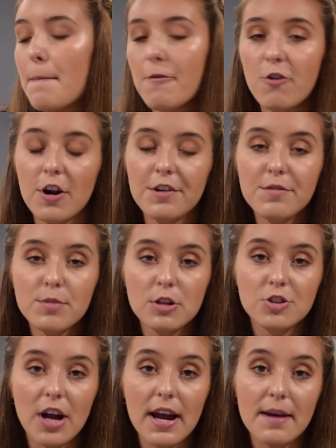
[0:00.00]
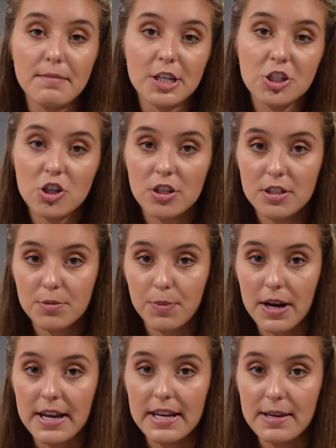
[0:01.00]
Before I even blow dry it, I make sure to
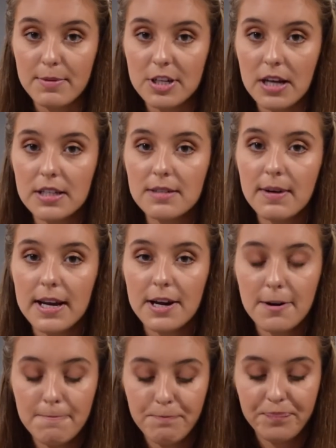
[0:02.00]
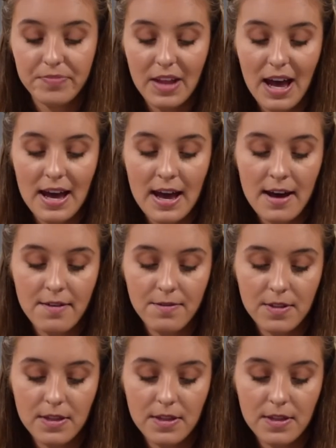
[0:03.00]
spray heat protectant in my hair. I have